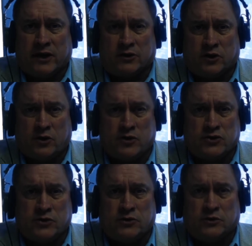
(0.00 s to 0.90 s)

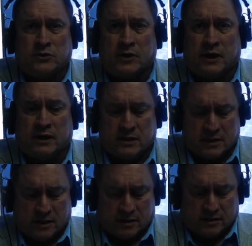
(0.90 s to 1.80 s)
encourage you to, uh,
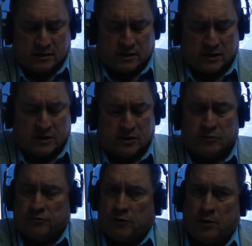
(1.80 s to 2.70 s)
you know,
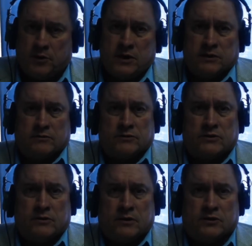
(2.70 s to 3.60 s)
forward it.
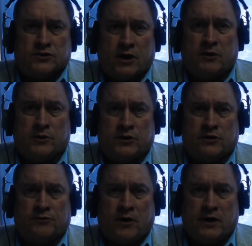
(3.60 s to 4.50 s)
Share it with
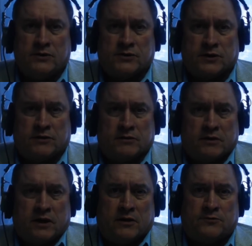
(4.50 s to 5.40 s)
your friends, and
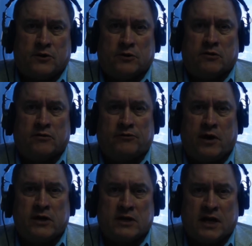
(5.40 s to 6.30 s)
if you're
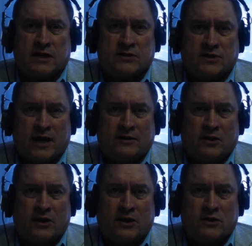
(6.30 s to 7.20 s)
afraid to take a stand
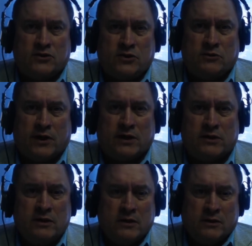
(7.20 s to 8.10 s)
on an issue,
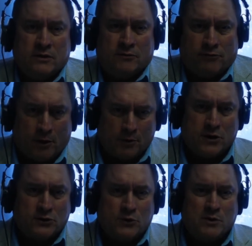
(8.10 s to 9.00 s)
then forward
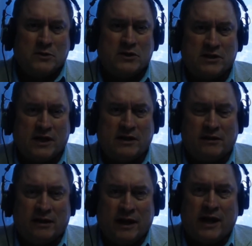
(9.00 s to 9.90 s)
it to them and
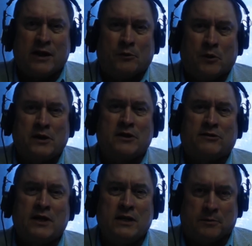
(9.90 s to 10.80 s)
say, "Hey, what do you
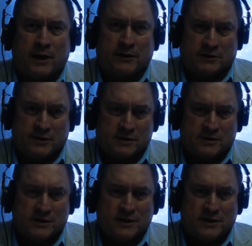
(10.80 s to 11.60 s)
think about this?"